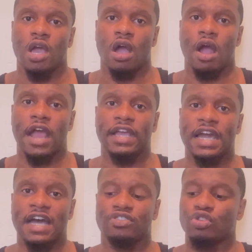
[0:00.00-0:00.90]
All right,
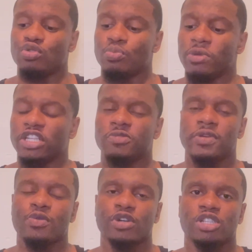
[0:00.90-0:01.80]
guys. So you must
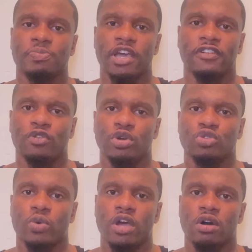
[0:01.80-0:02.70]
be respectful
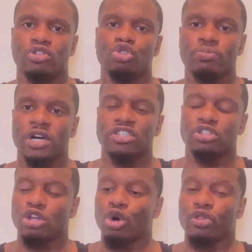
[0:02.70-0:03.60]
as well. You must
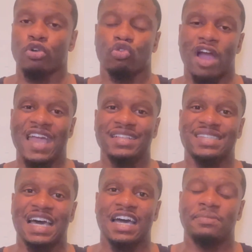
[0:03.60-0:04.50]
know the right
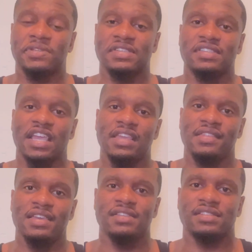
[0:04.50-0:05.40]
time to say
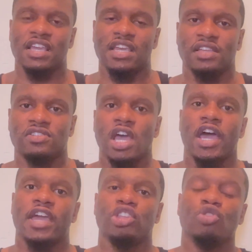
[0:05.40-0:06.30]
these things.
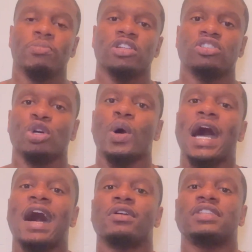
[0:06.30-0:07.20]
And you must know
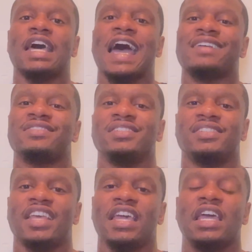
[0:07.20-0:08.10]
how to actually
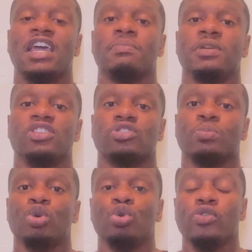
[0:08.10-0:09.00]
say it and be
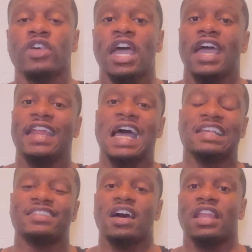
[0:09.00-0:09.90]
smooth and
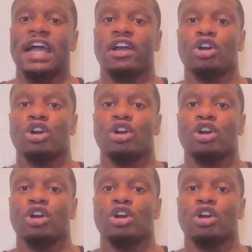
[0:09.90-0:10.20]
not sound like a